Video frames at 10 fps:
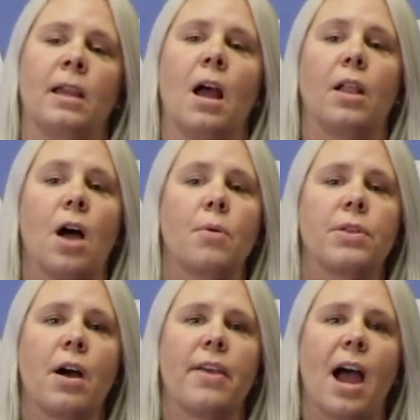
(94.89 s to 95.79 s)
Along with
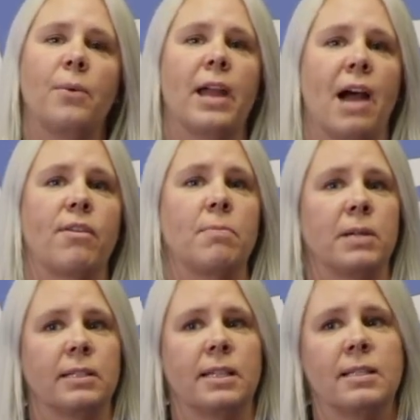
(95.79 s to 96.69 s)
all that, we have our
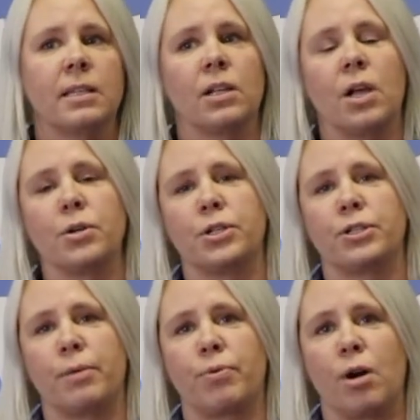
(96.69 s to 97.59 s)
buildings, enclosures,
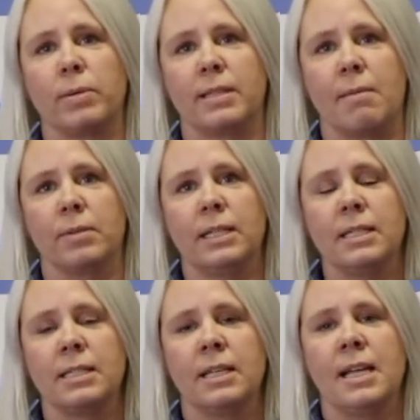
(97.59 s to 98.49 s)
and probe
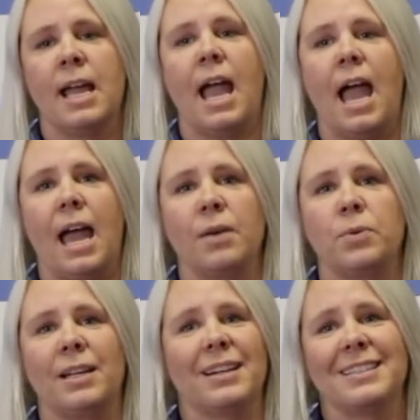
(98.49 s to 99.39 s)
assemblies, and
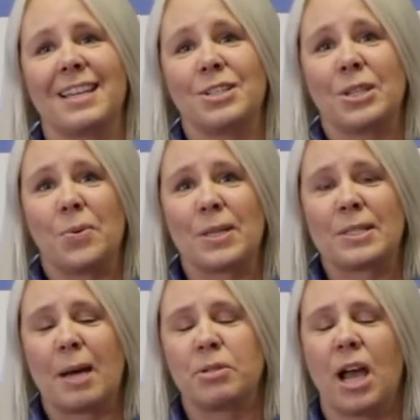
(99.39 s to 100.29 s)
we are essentially a
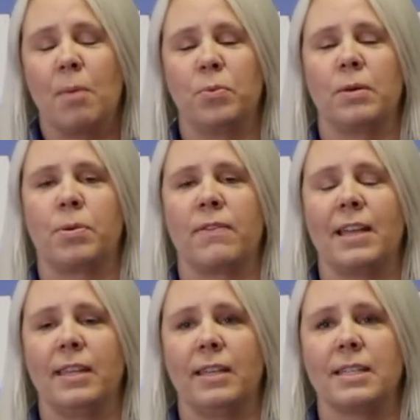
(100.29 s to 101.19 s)
one-stop shop. We'll
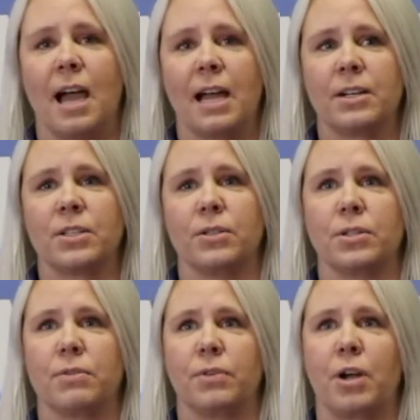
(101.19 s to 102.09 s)
provide the entire
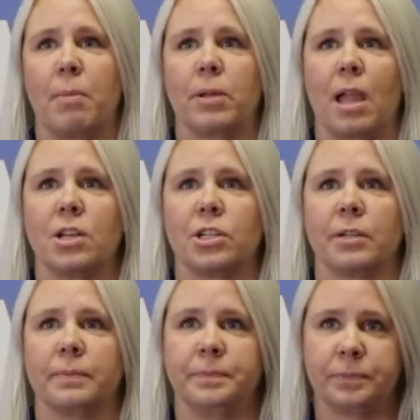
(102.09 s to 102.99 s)
solution for your
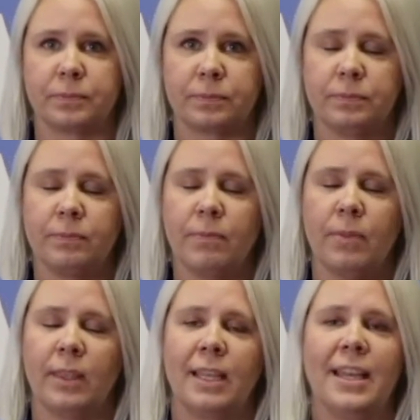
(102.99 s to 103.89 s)
application.
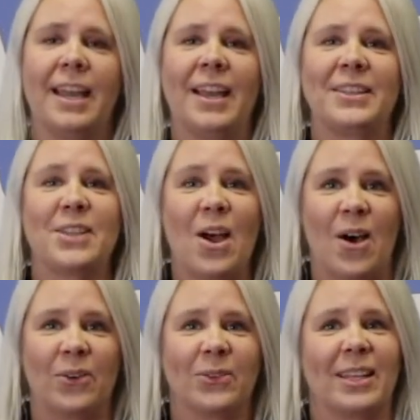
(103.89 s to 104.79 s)

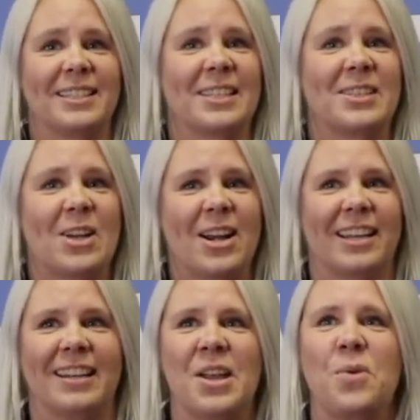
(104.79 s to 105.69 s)
So let's get
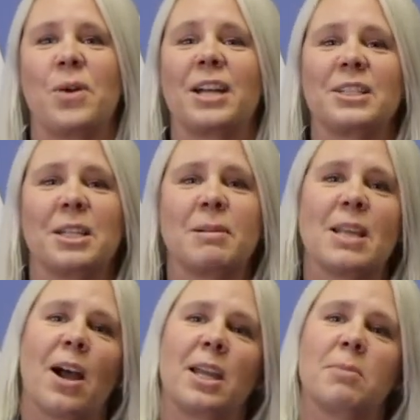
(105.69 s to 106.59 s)
started. We're actually going to be
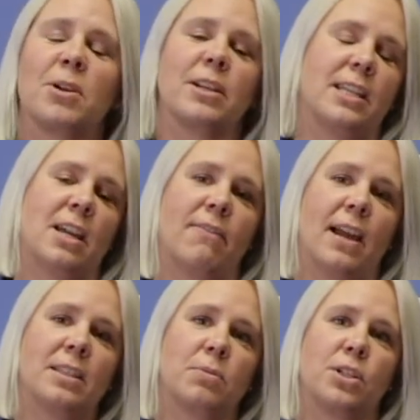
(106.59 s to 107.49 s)
talking about our
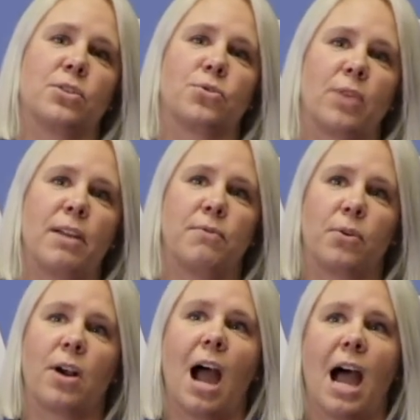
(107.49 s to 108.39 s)
TFS, which is great
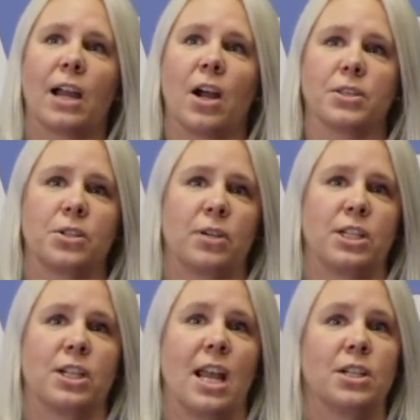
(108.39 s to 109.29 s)
for high
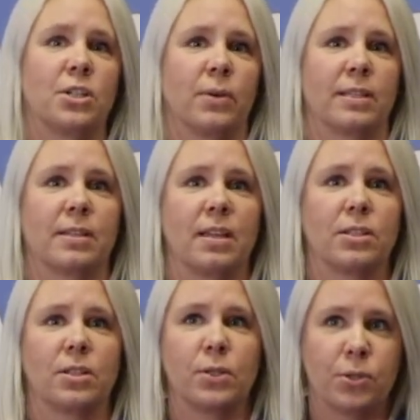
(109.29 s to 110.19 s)
concentration H2S
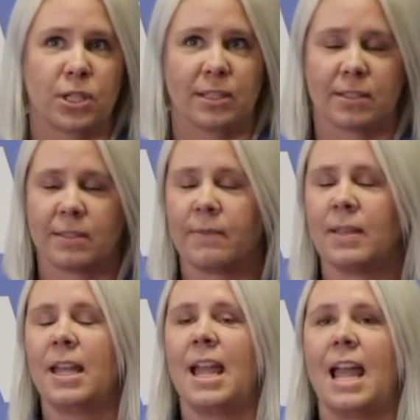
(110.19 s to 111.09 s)
solutions.
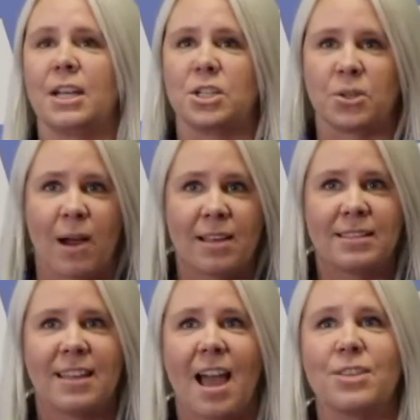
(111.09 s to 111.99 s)

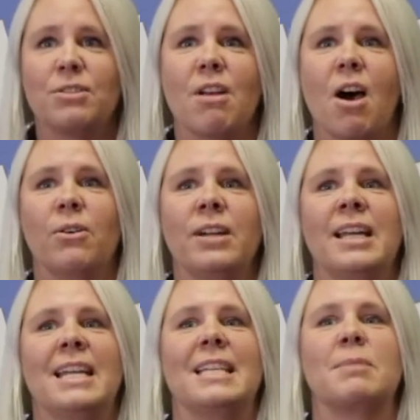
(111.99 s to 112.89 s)
H2S, as you know,
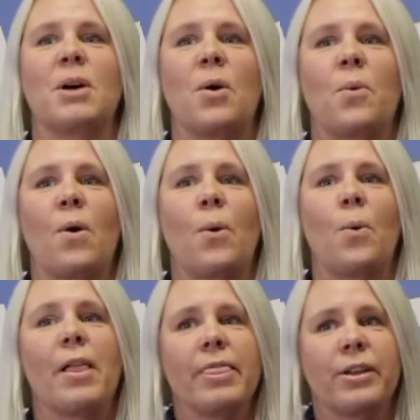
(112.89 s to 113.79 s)
is about
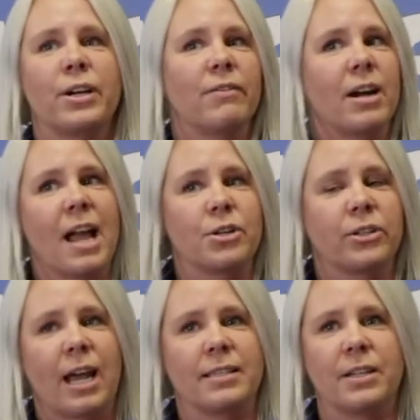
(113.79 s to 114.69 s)
1/3 of our natural
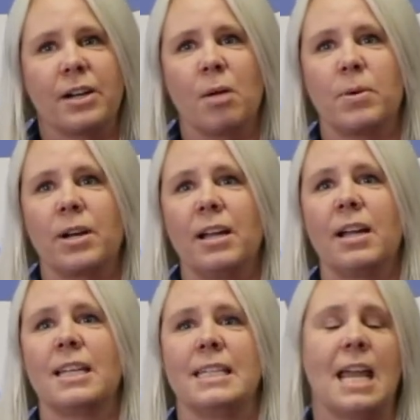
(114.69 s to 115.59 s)
gas here in Alberta
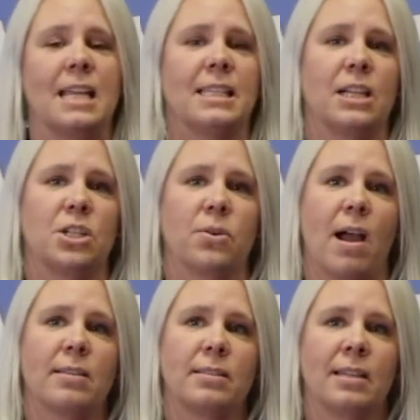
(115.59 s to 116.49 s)
contains
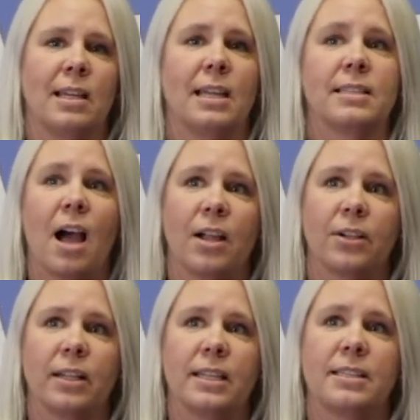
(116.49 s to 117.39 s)
H2S. It's
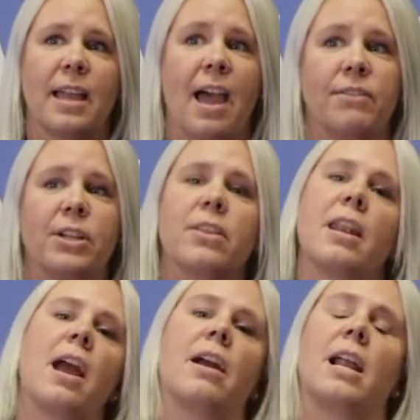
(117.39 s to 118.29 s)
colorless, heavier than
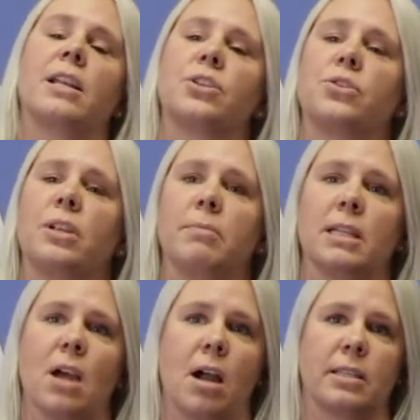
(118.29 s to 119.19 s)
air, and extremely
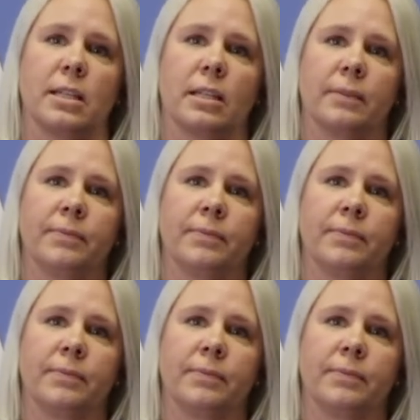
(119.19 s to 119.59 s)
toxic.